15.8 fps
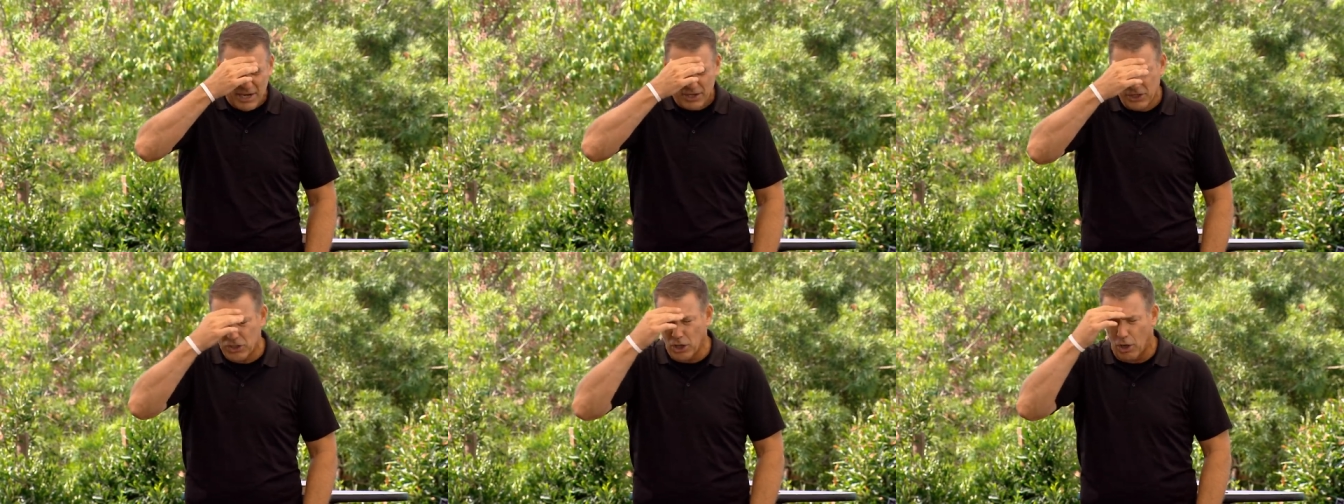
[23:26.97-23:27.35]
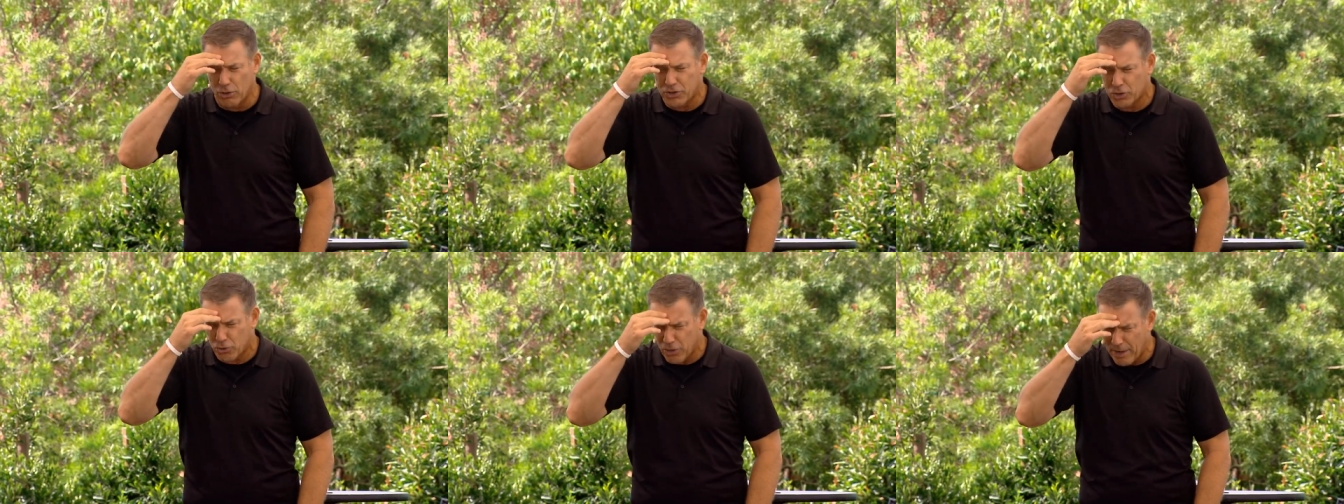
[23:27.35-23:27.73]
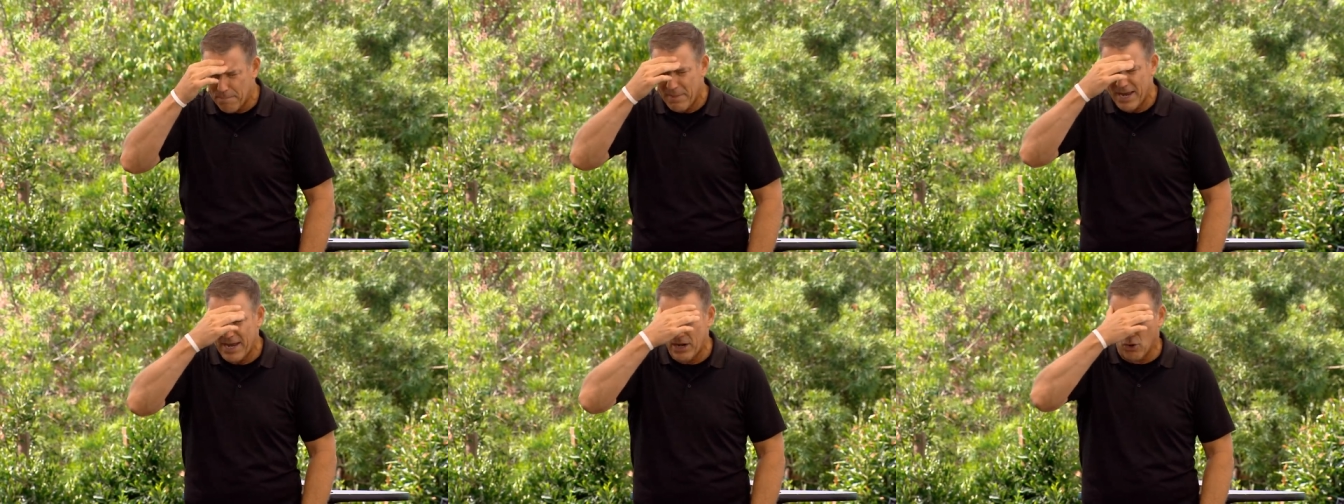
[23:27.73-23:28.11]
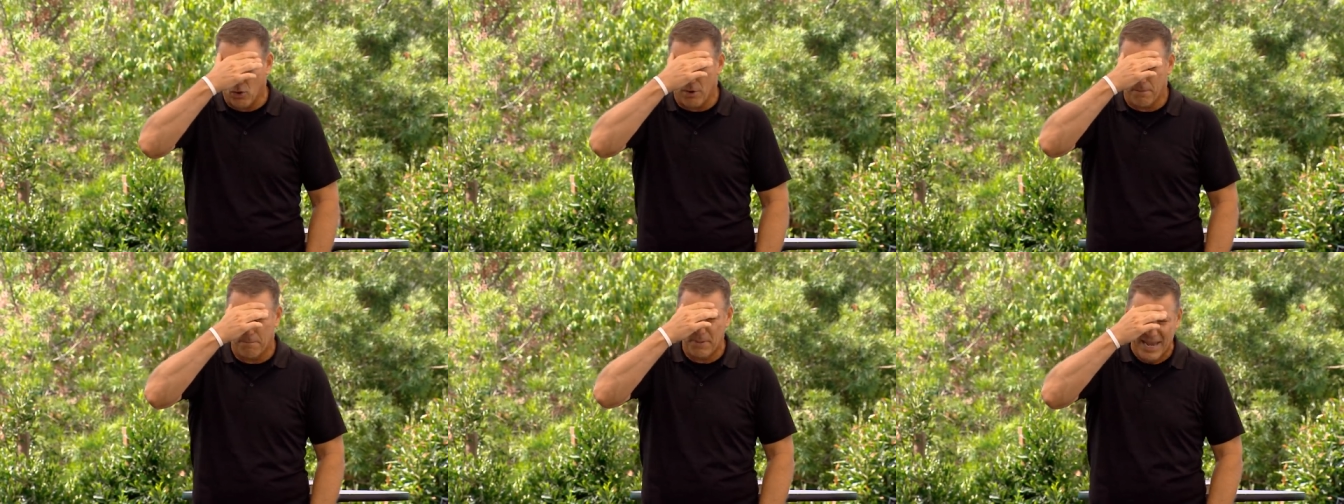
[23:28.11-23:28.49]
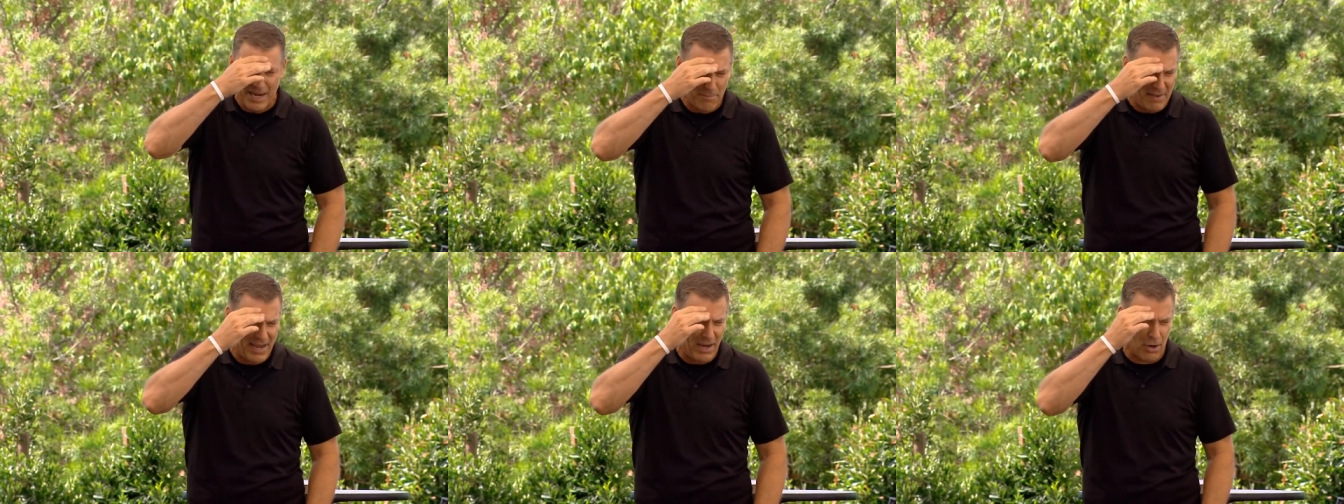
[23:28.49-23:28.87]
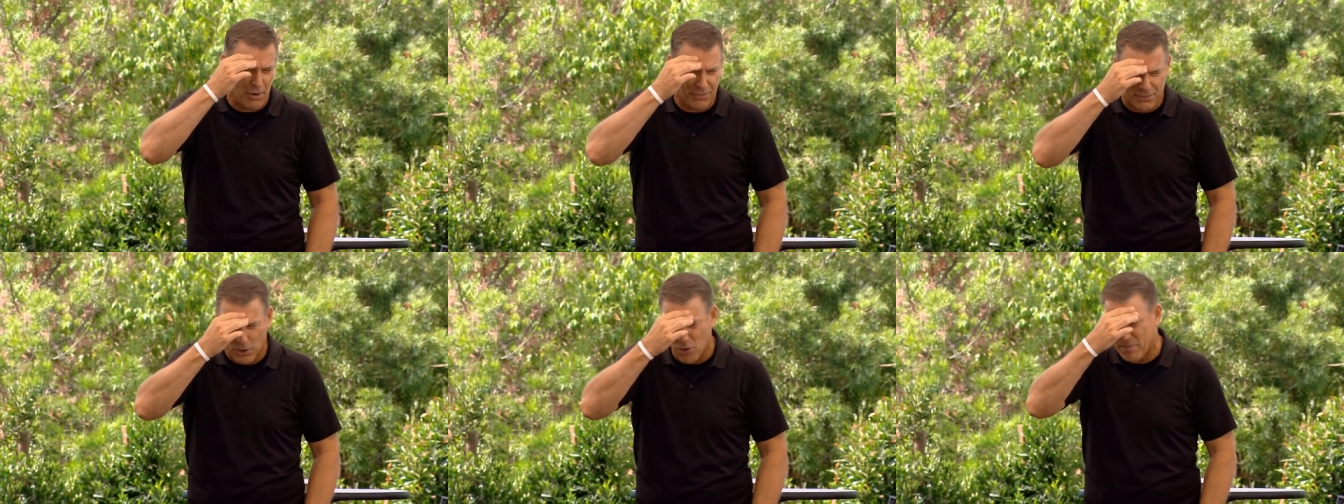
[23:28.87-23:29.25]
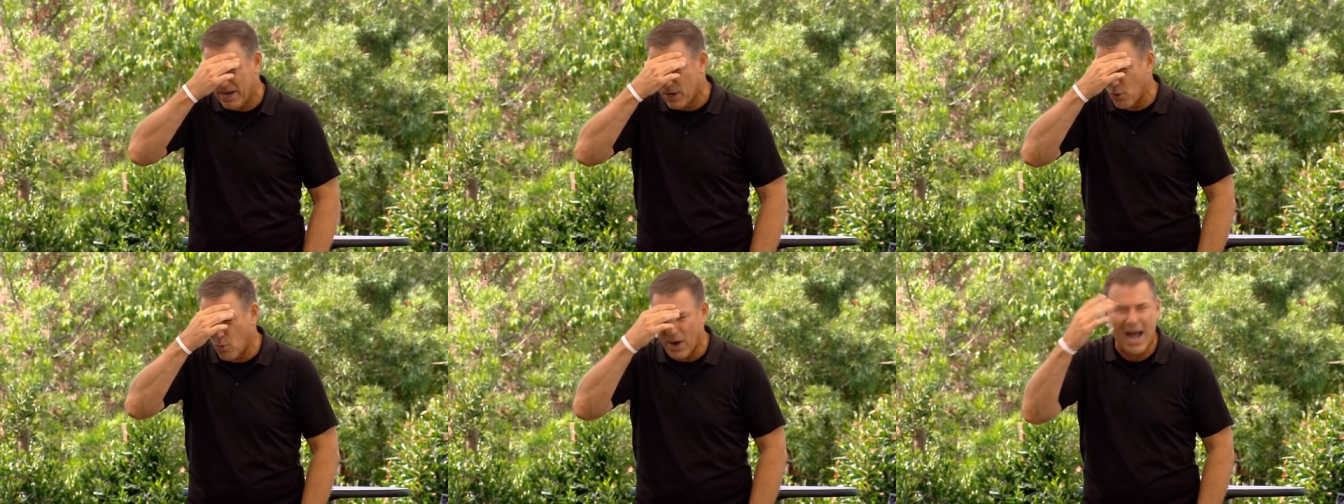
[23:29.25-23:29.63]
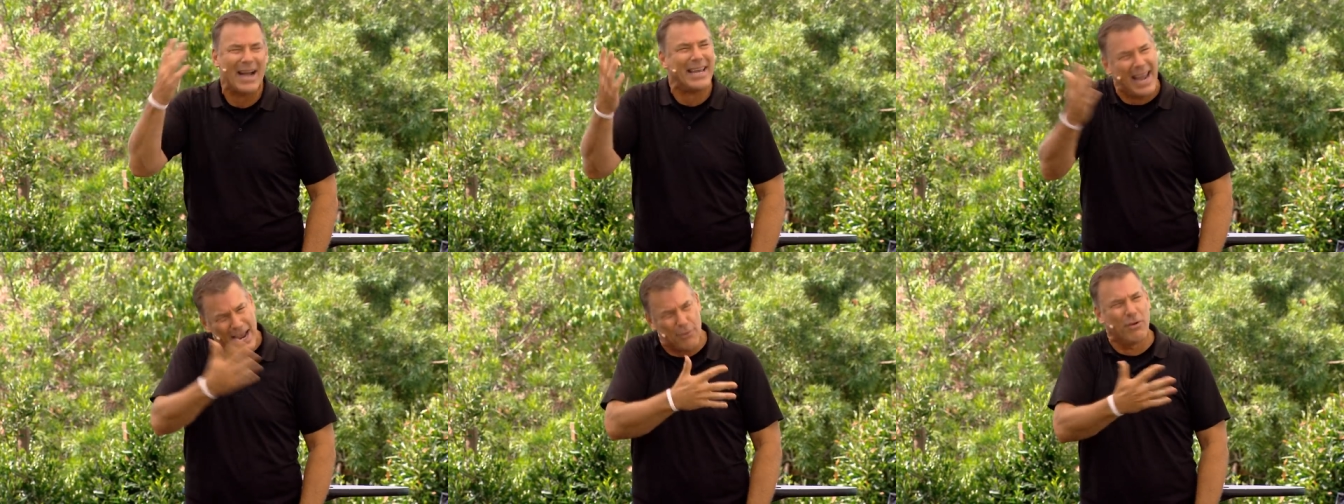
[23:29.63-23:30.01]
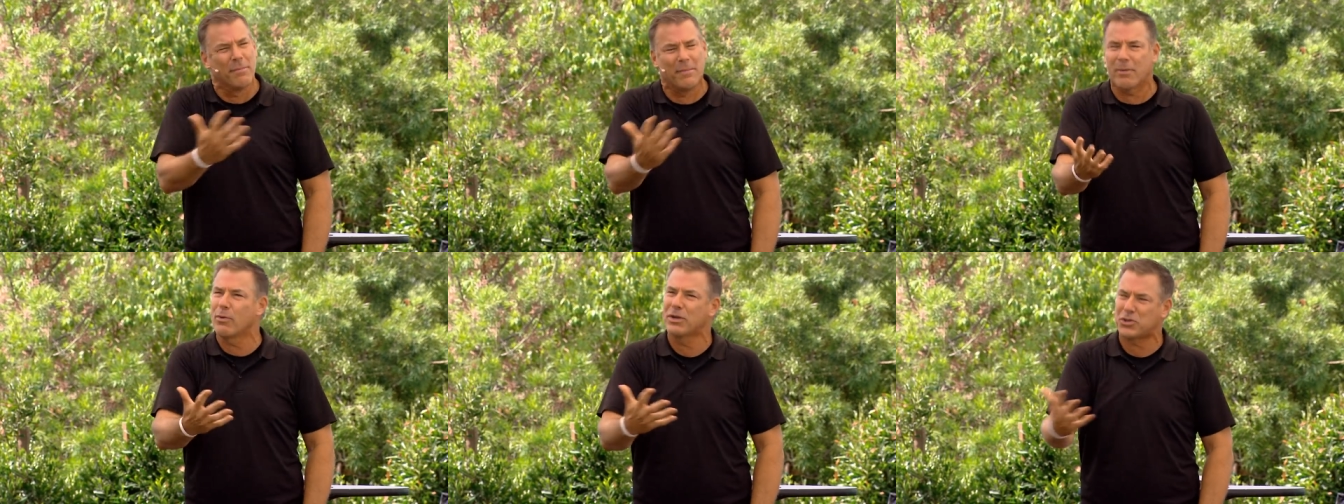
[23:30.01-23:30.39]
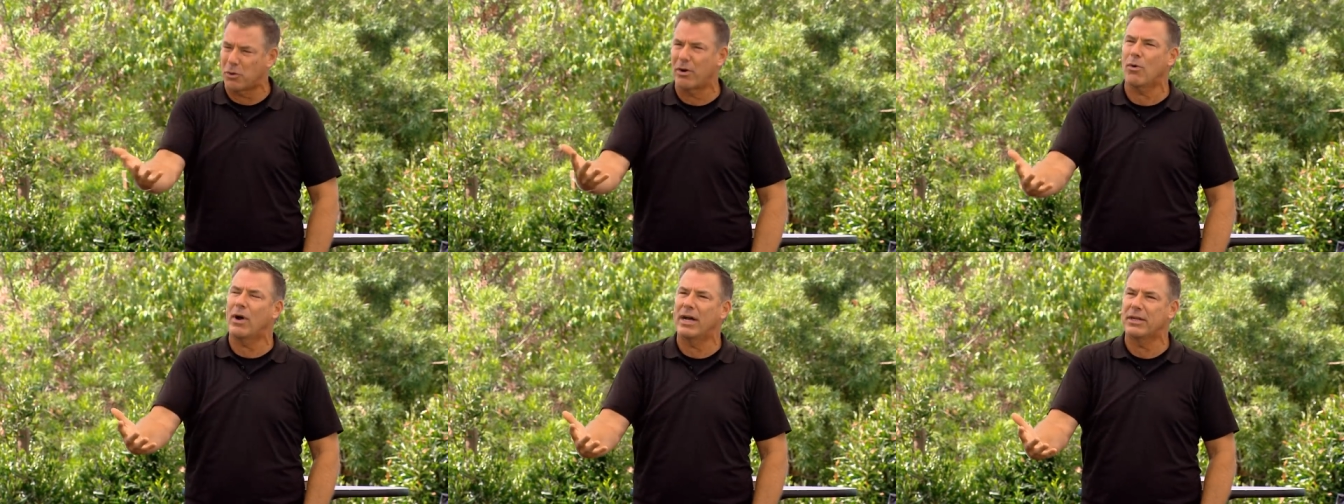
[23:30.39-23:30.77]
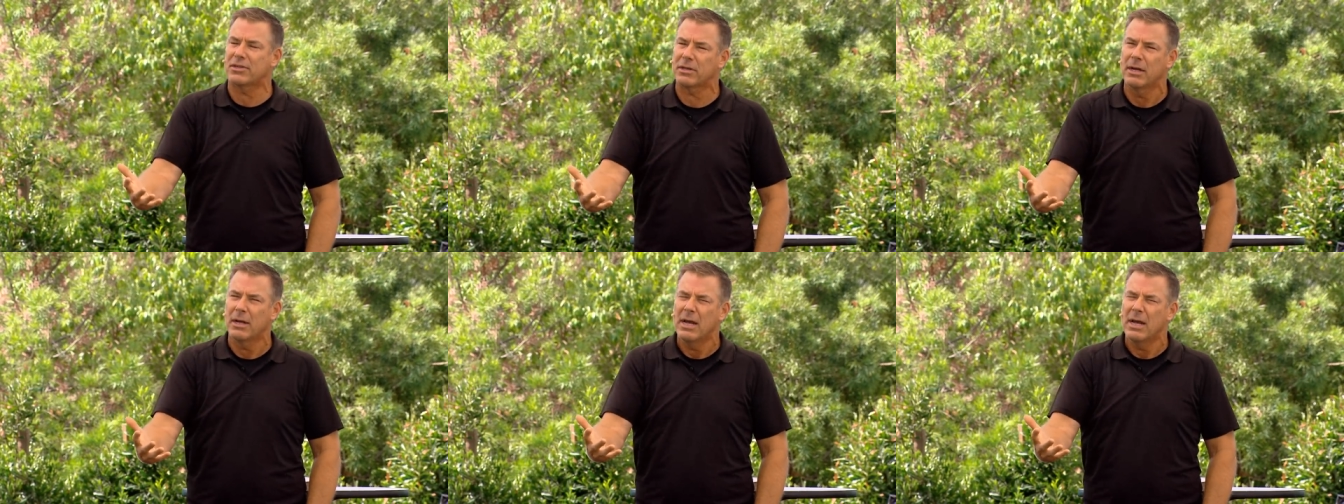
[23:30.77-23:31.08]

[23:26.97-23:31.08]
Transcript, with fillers: Did y'all strip me or beat me or throw me in a well? I can't remember which one it was.